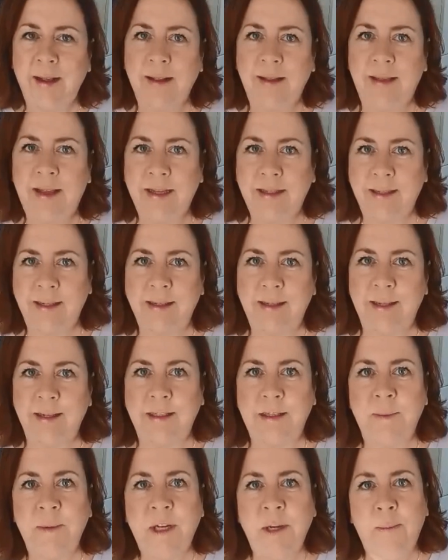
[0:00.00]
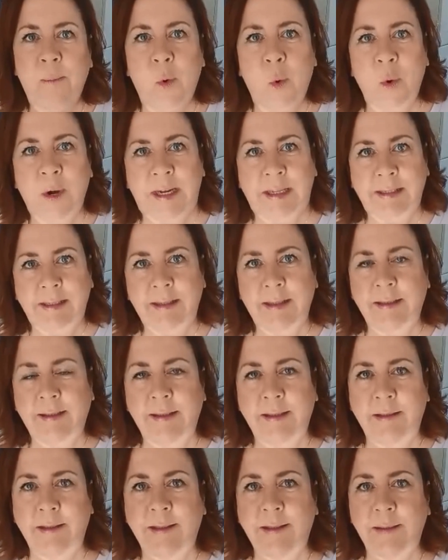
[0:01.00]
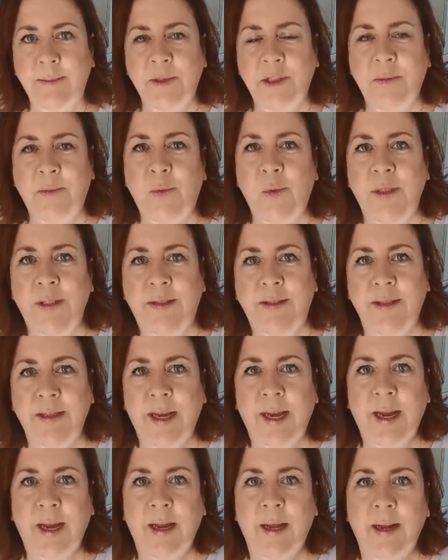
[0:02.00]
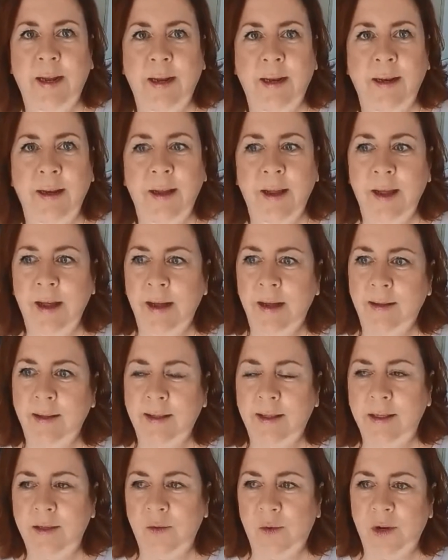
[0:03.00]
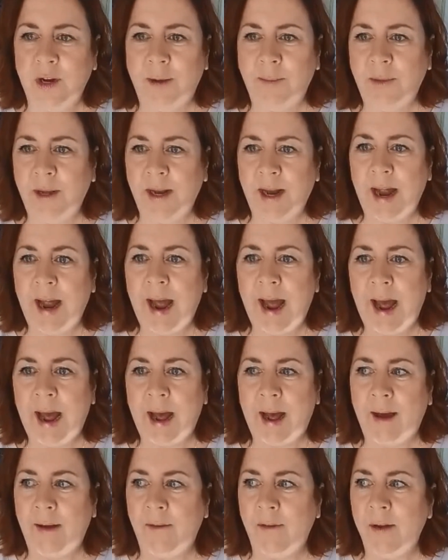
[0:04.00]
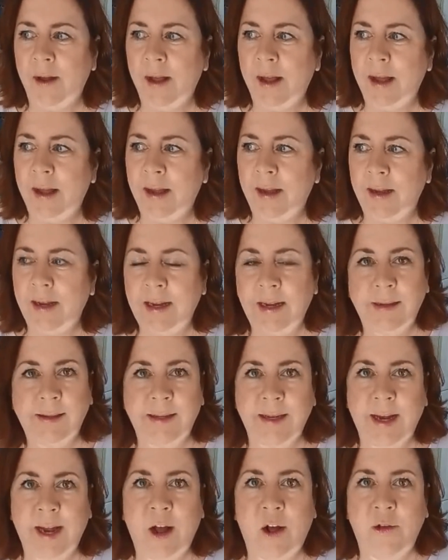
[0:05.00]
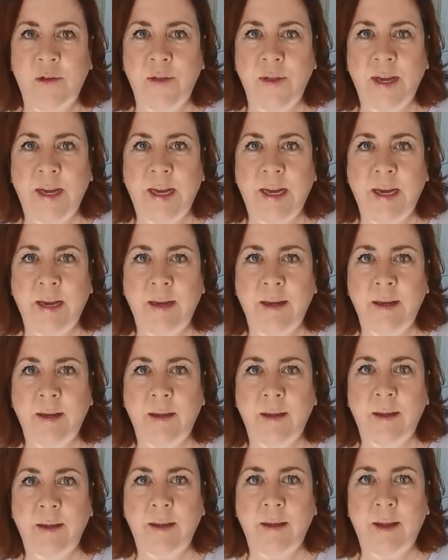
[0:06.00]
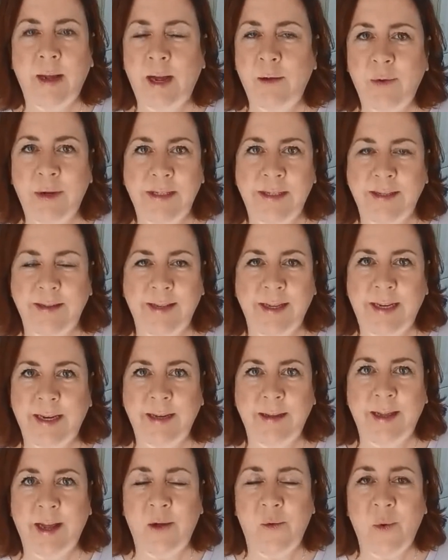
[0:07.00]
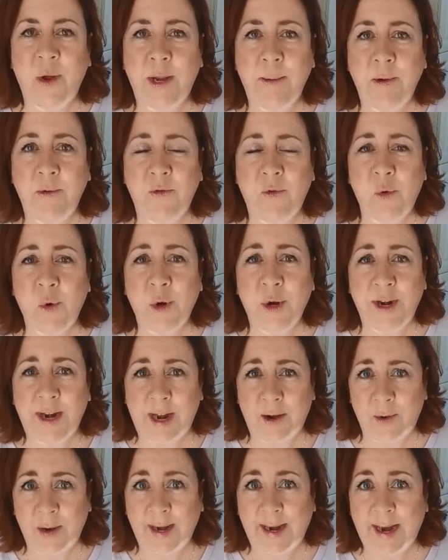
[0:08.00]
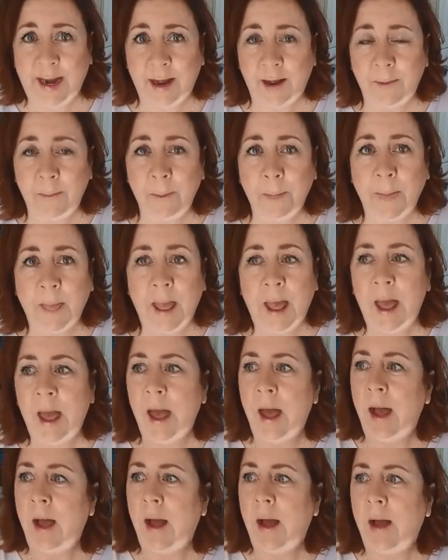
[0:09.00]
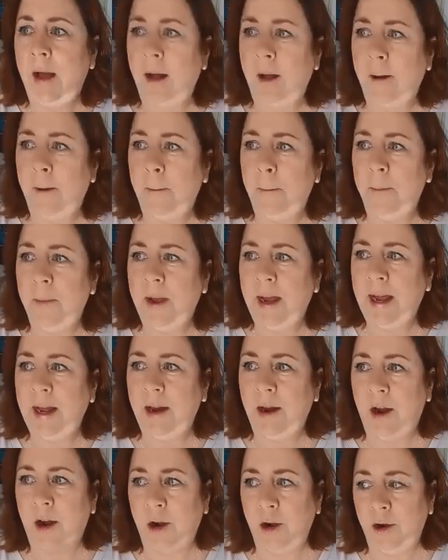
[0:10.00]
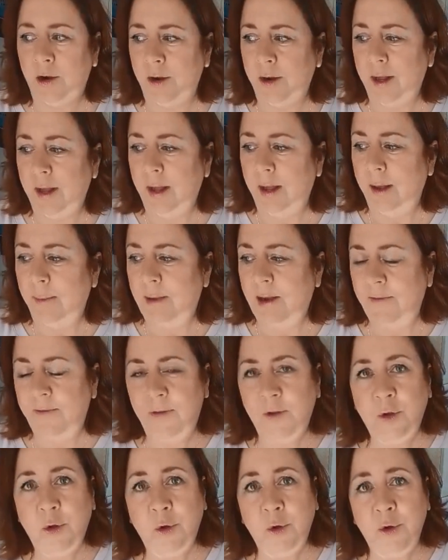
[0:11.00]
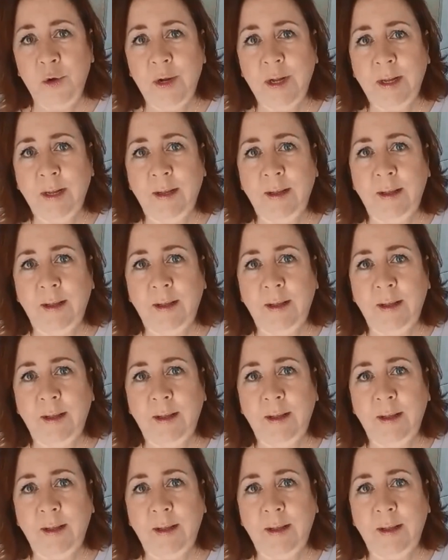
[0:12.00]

this is this many points, this is this many points, and this is what I'm going to have. Is it healthy? I wasn't thinking that way before. Now I am. And my food